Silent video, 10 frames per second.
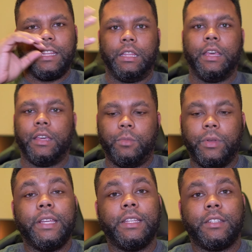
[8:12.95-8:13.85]
then
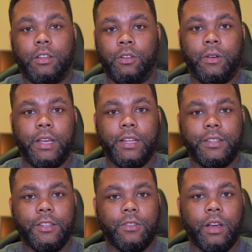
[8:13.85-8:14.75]
please go ahead and
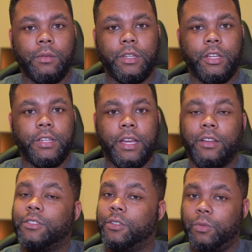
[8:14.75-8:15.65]
subscribe to the
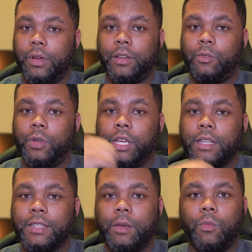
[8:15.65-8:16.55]
channel so that we
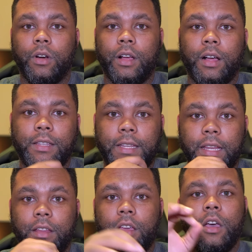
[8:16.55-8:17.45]
can see more
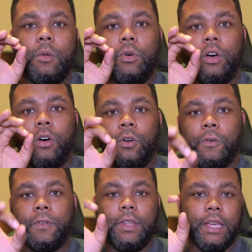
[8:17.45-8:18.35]
content. But
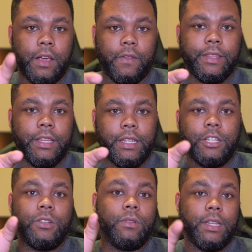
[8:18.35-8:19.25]
hopefully everything
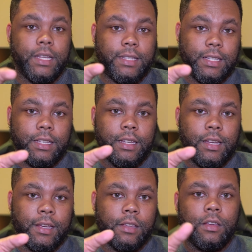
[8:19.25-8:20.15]
that you did see
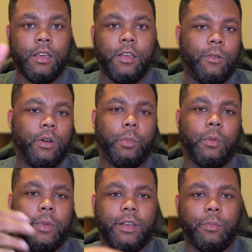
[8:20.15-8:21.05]
today will help
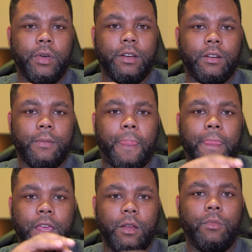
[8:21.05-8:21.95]
you make a better
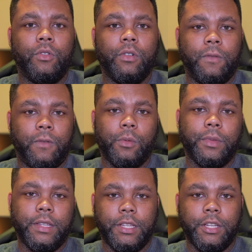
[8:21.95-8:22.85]
and a more
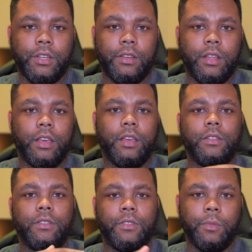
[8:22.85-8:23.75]
informed decision
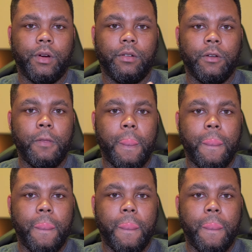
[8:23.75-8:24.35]
tomorrow.